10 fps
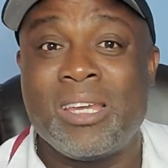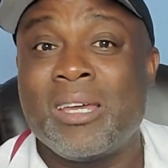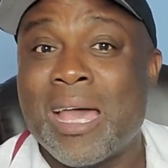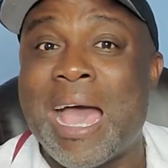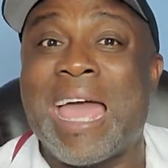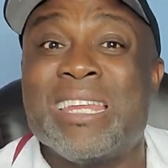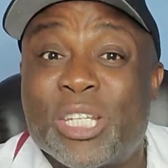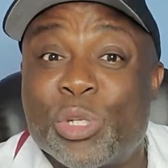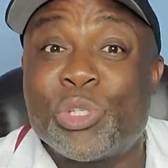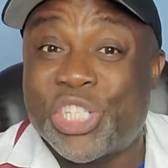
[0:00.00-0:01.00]
I
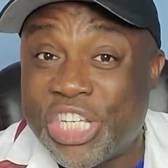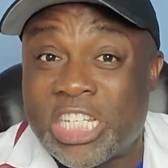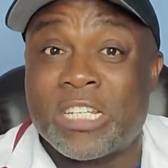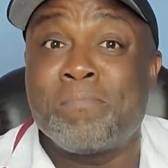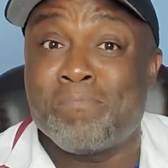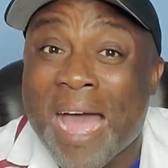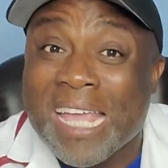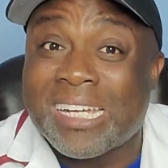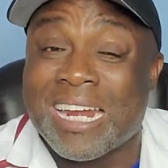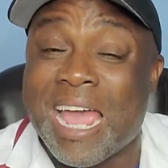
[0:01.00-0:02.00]
to teach
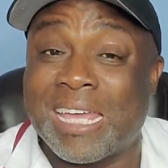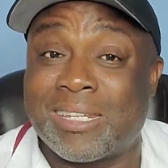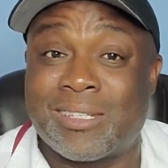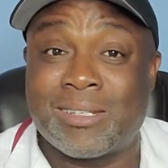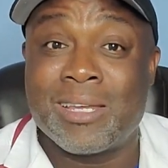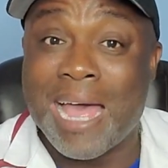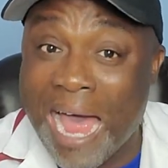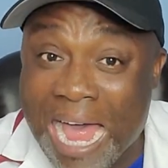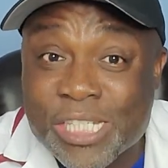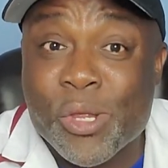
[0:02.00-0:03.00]
my client
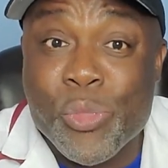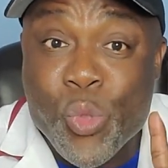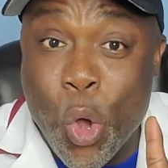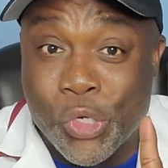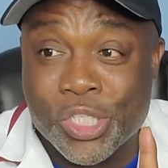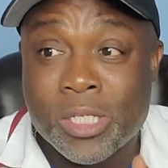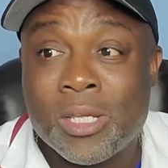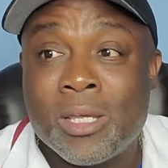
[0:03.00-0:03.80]
as a nurse,